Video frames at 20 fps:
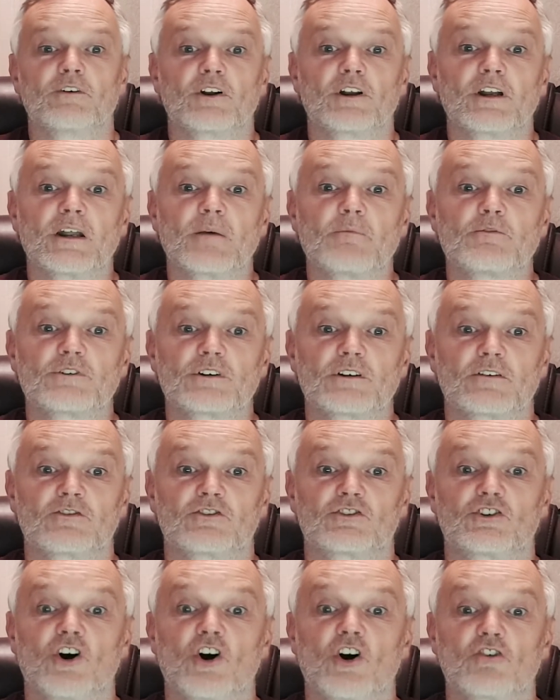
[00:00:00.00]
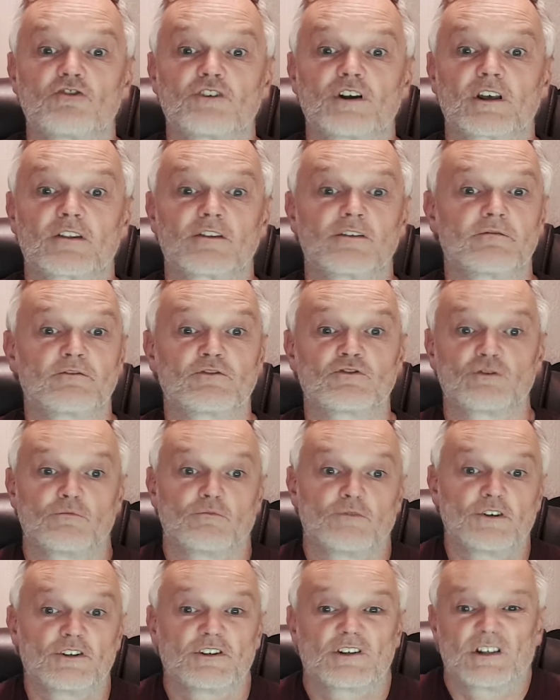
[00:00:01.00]
on an episode of Star Trek that for some
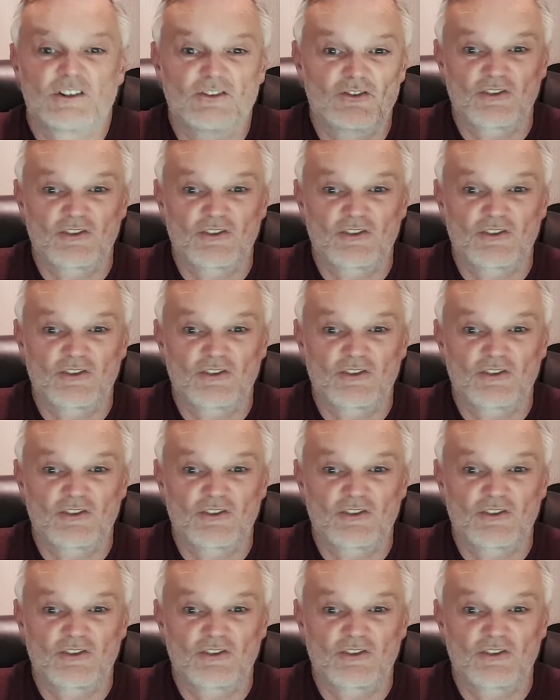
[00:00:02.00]
reason he